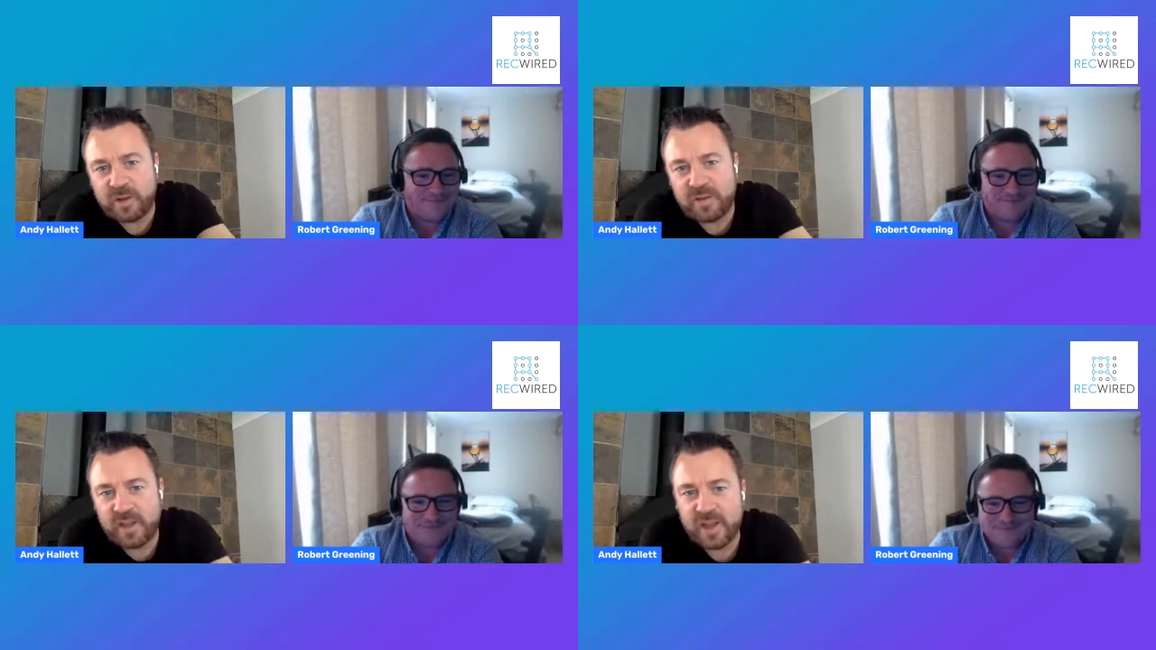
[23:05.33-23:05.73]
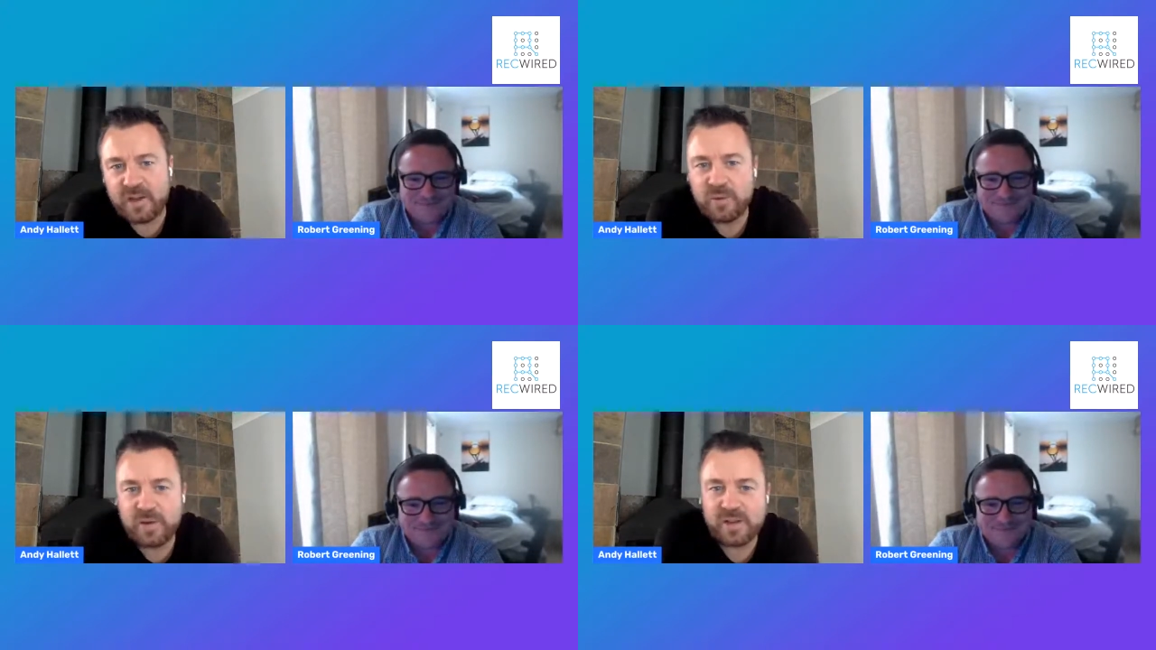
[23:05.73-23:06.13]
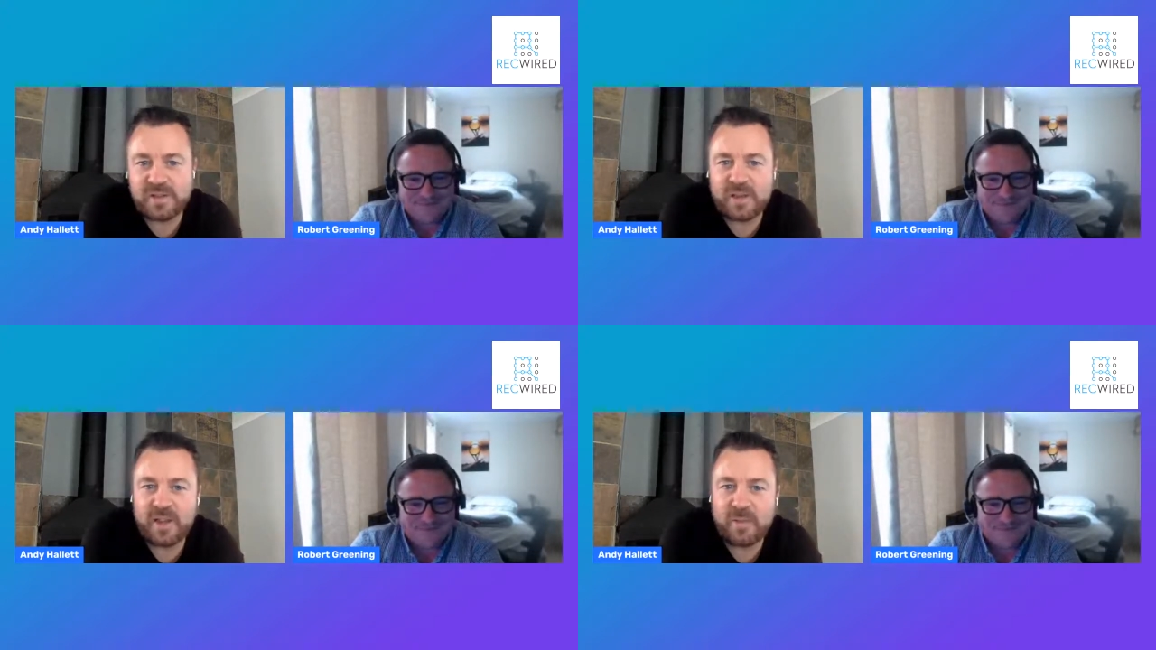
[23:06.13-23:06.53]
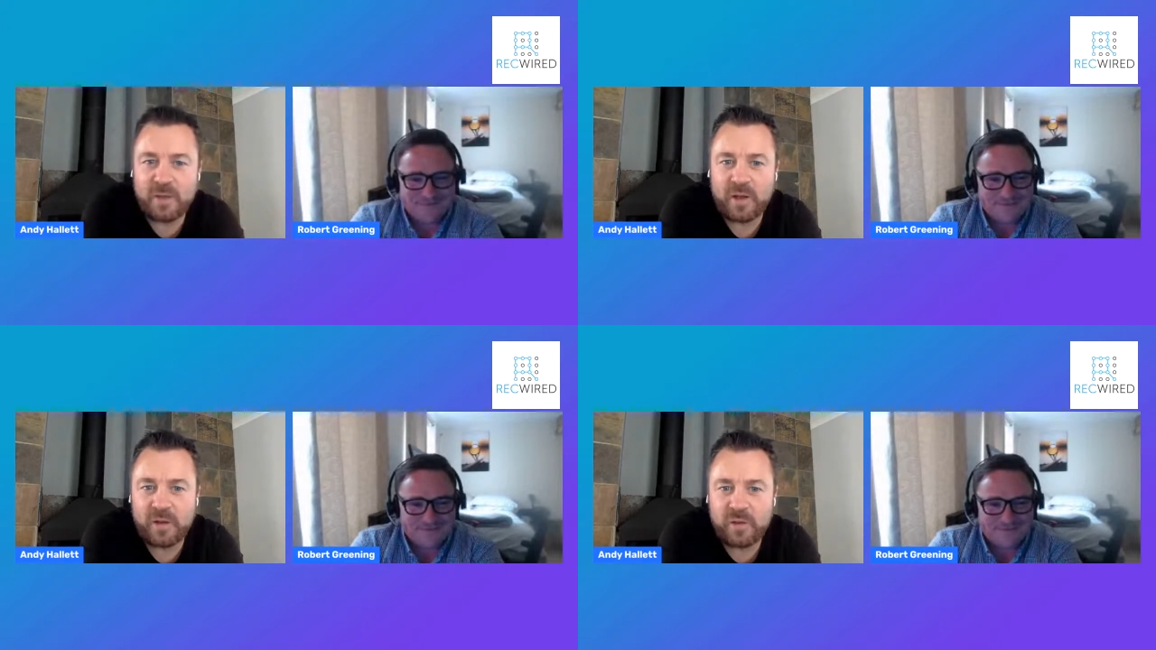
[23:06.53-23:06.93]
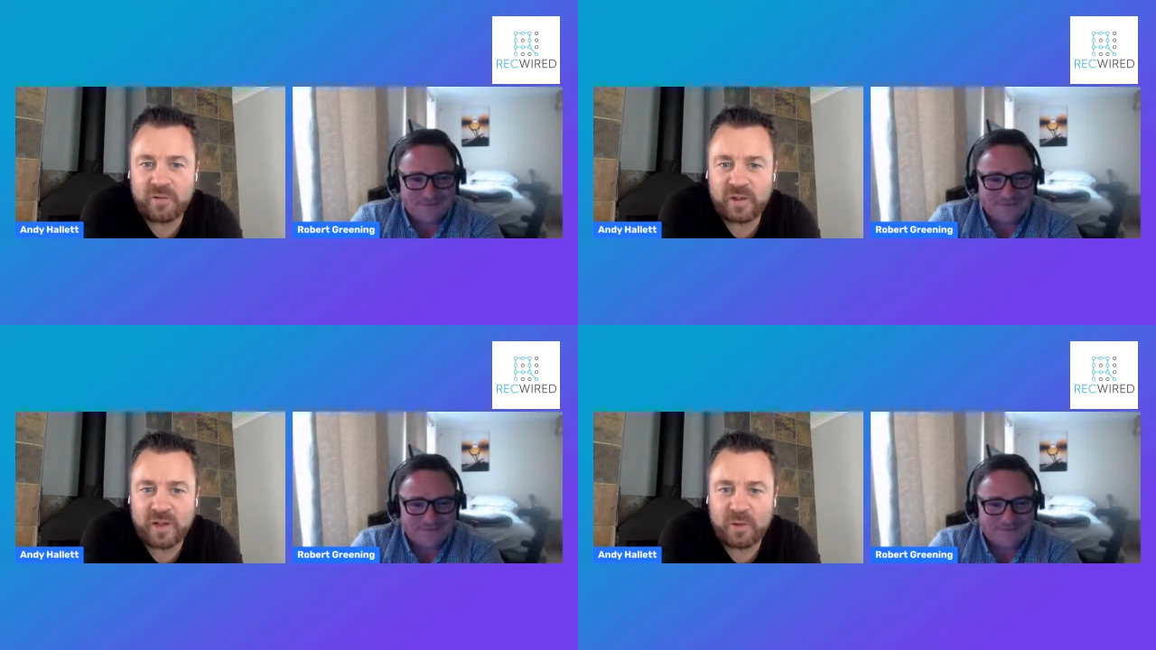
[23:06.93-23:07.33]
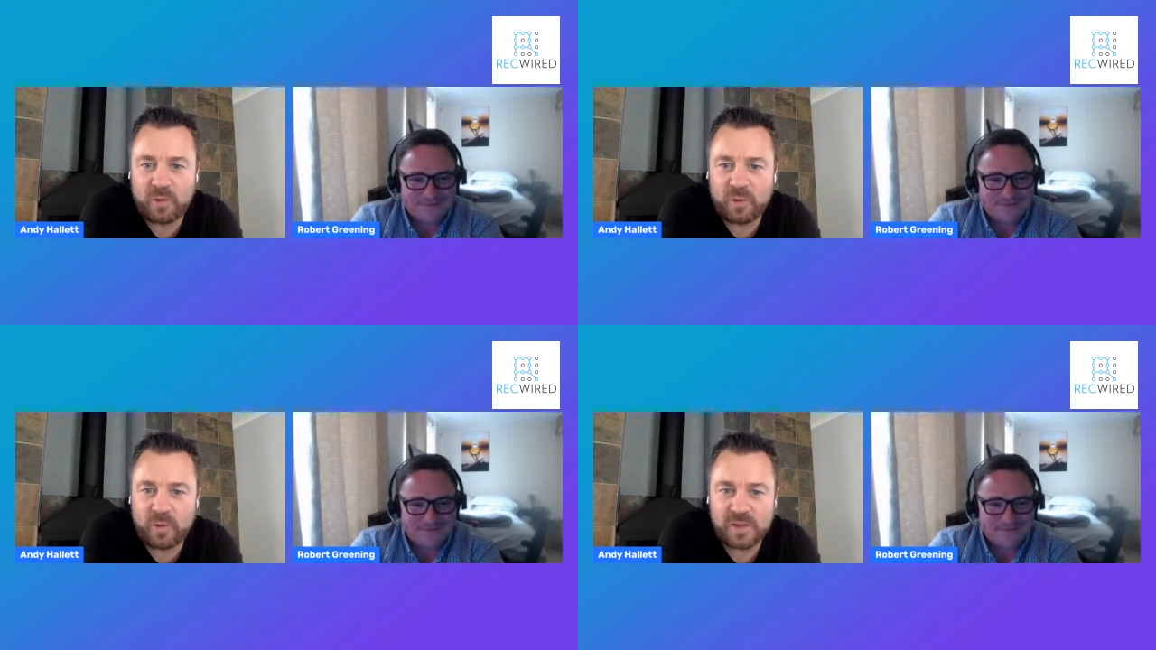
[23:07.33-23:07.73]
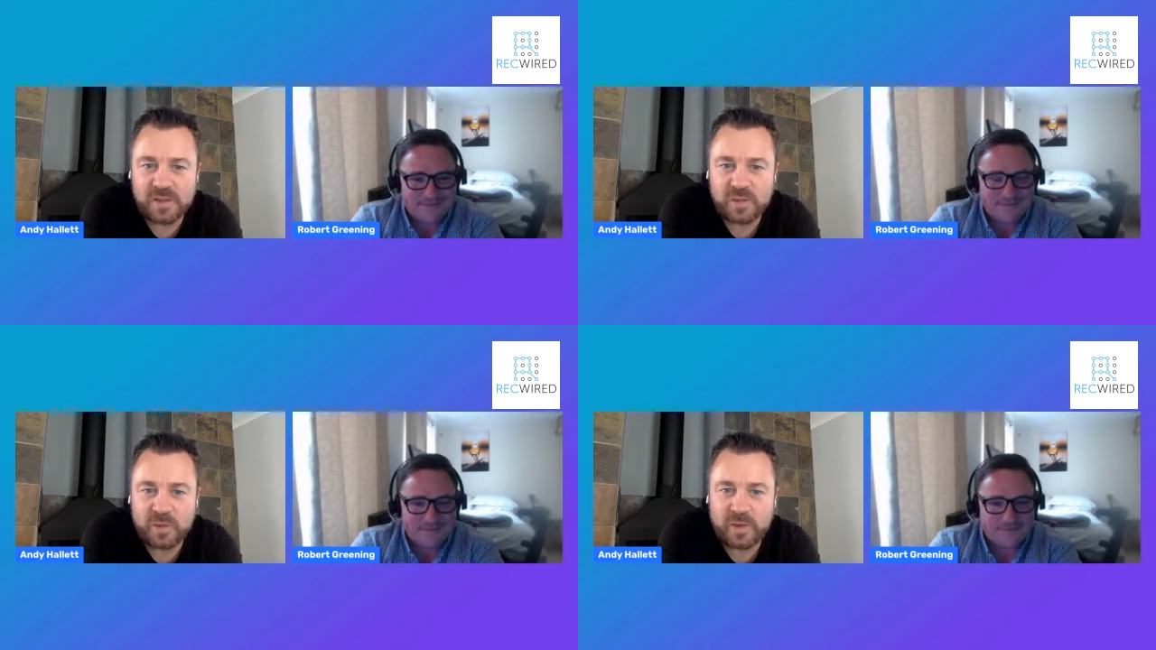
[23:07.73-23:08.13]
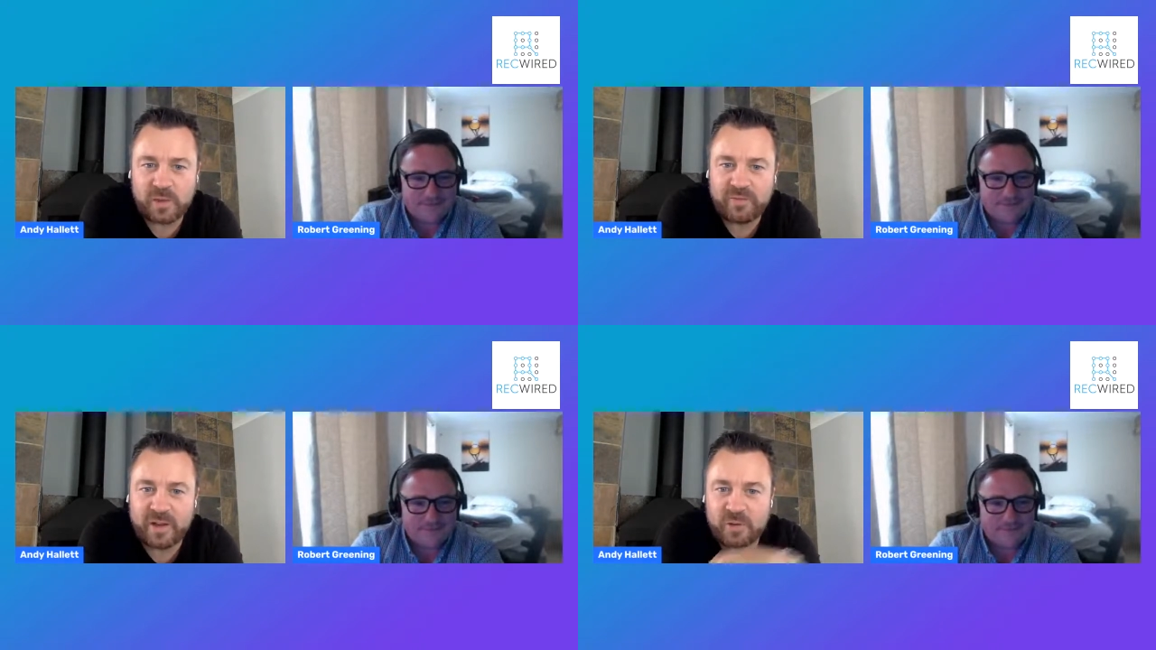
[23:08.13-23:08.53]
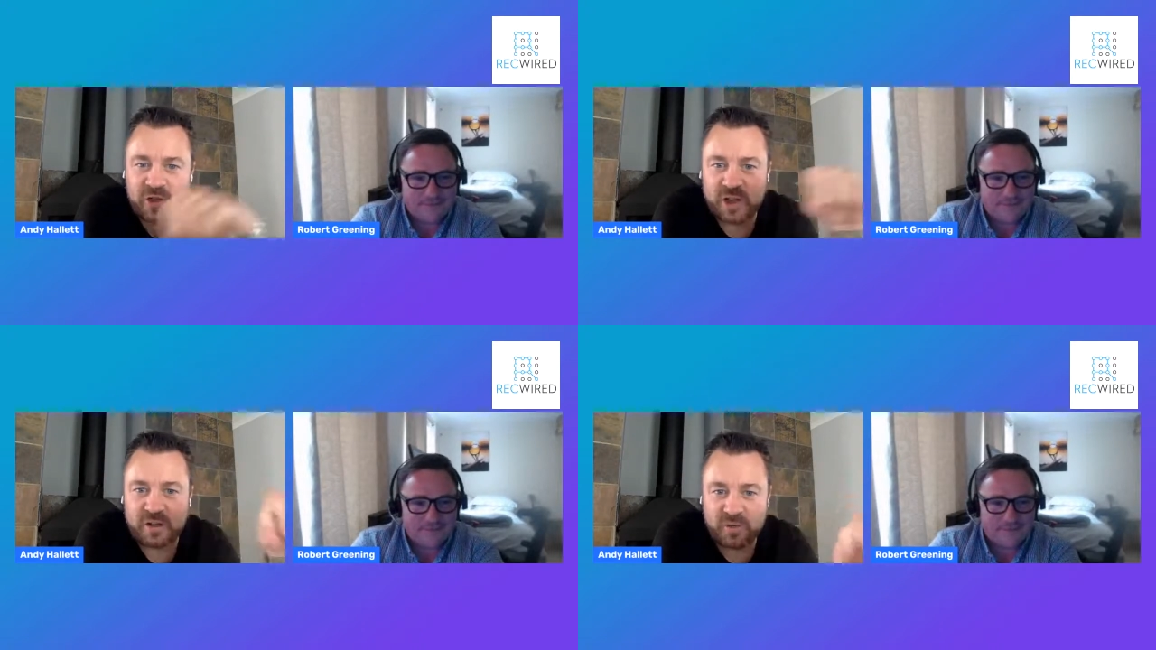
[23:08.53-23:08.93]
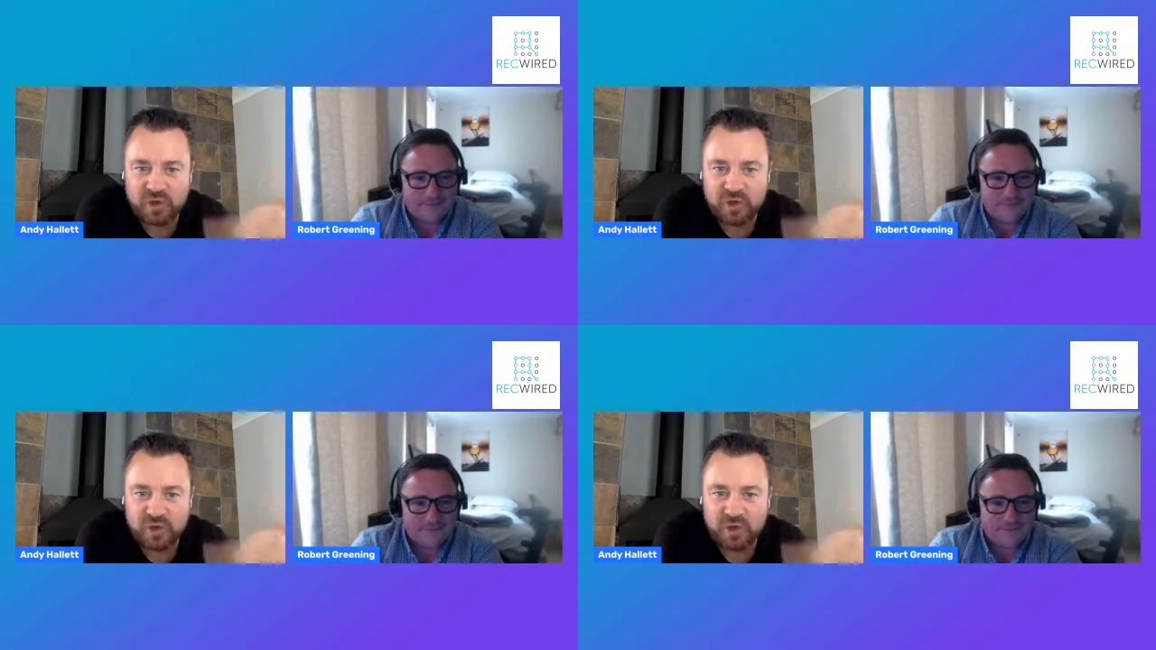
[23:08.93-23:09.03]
Speaker 1: But I think anyone who has a demo of Cloud Call gets a twenty quid voucher